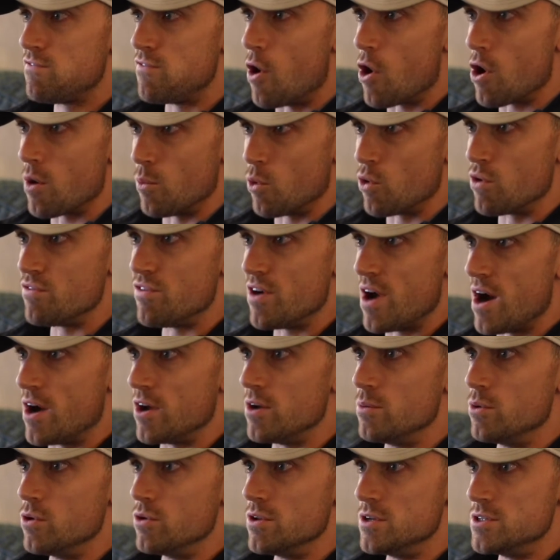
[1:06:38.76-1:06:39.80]
far more
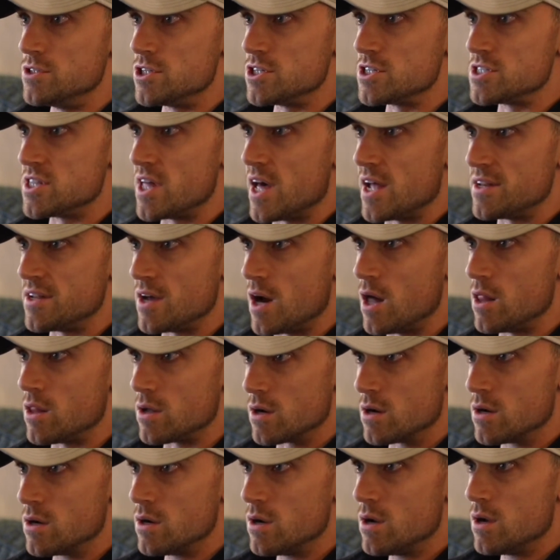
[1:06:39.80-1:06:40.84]
valuable than just that dollar?
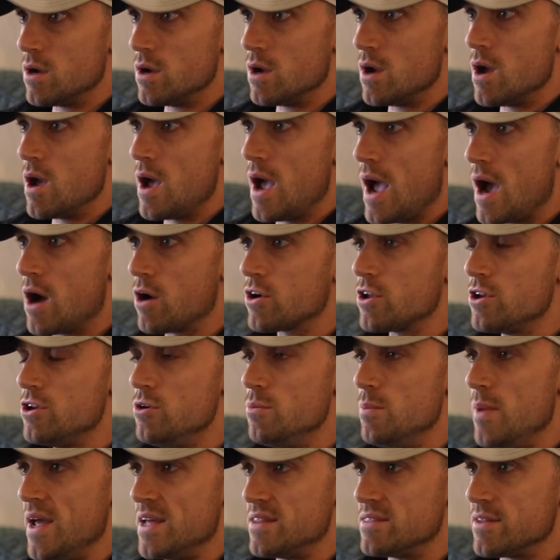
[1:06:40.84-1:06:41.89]
How can
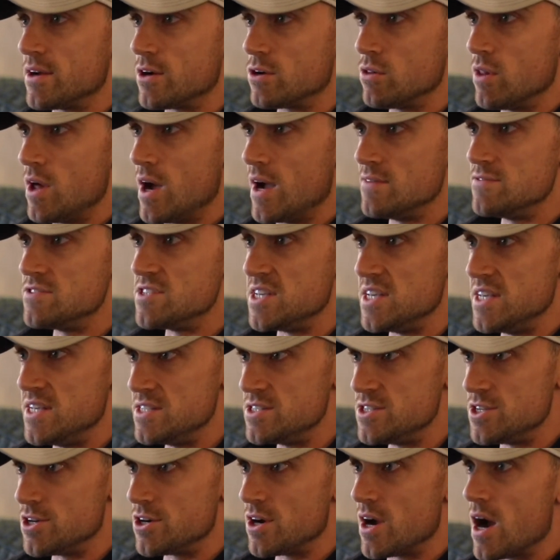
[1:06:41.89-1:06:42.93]
you make their lives
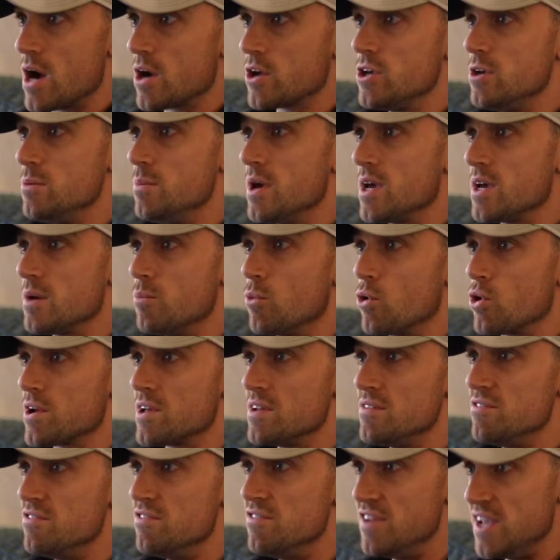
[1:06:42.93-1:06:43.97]
easier? How can you make it more
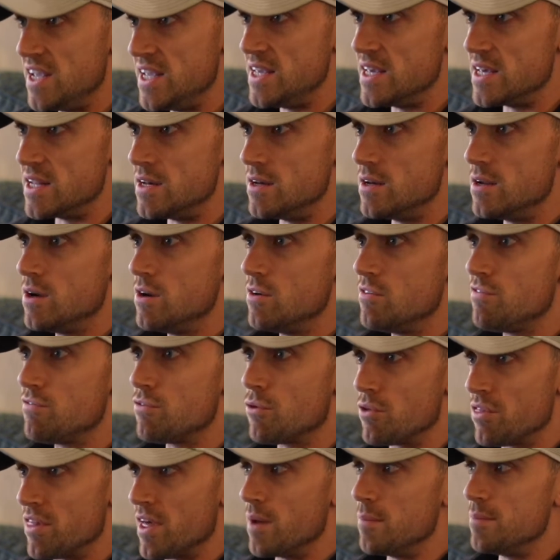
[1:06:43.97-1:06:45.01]
convenient
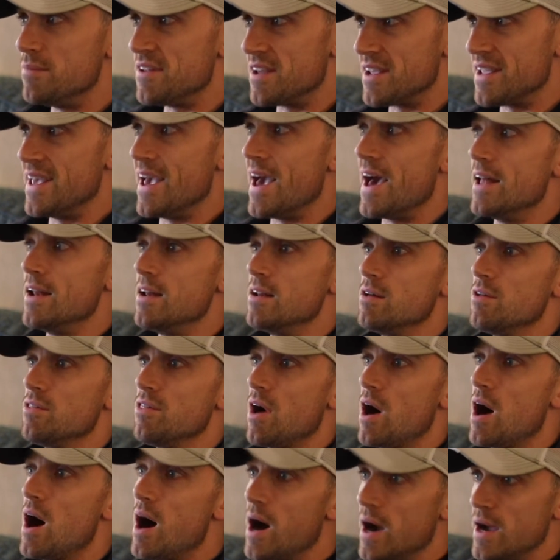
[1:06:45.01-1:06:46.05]
for them to get
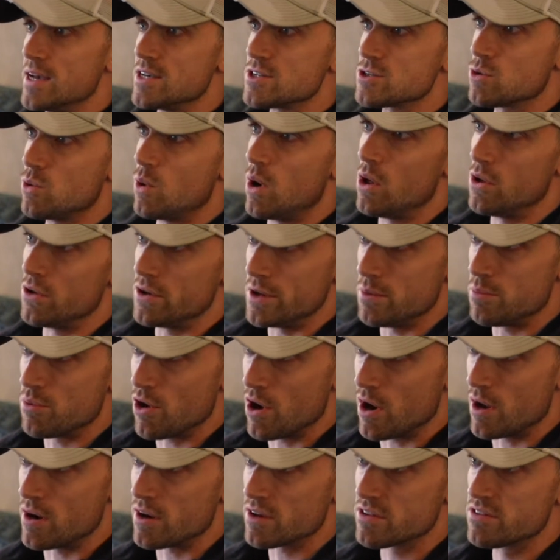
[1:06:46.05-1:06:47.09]
the highest quality
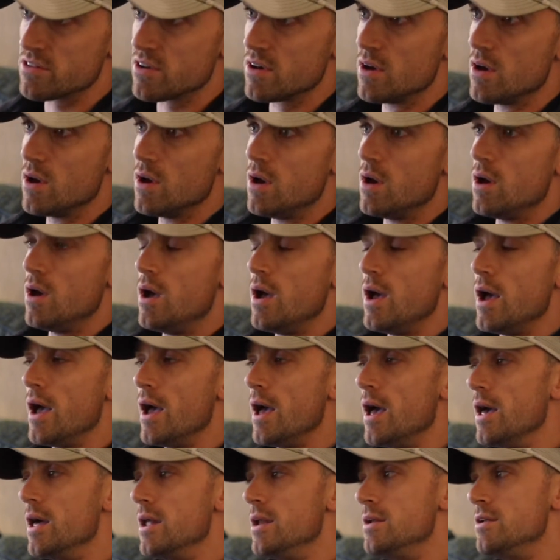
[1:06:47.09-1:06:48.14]
product?
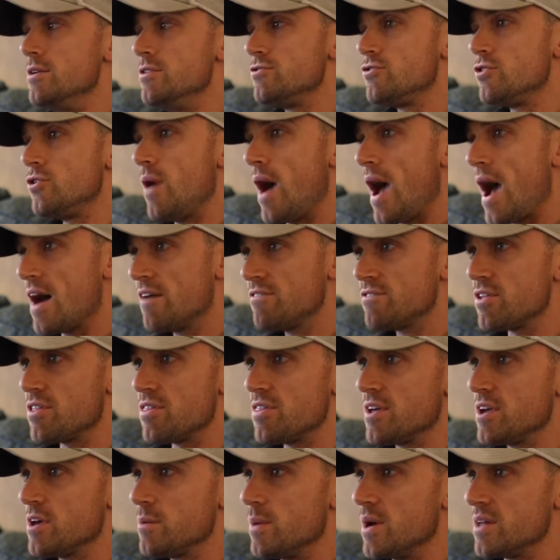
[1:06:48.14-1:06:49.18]
And so you have to
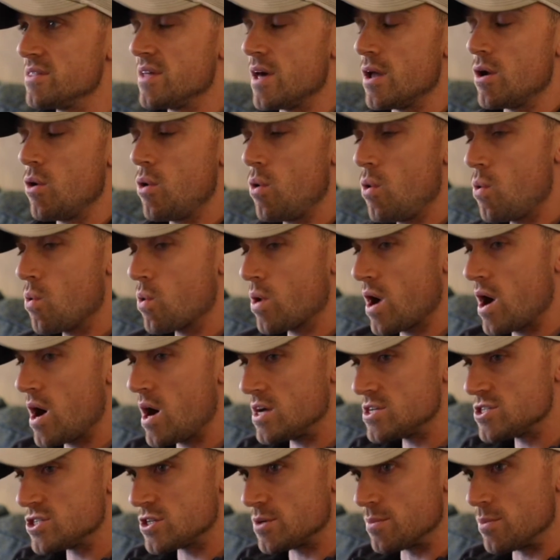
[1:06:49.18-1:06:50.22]
think about that whole
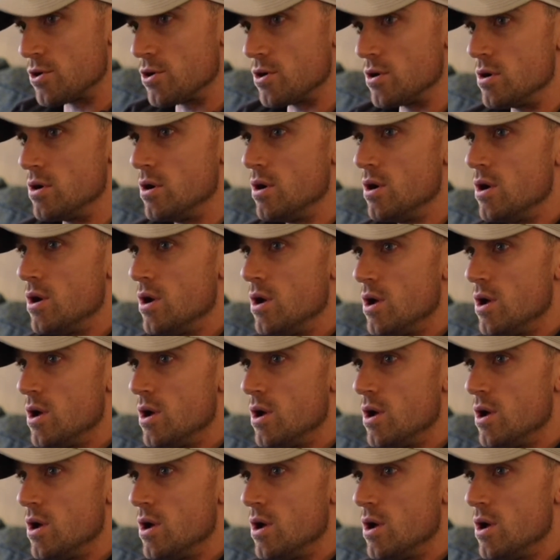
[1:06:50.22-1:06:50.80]
customer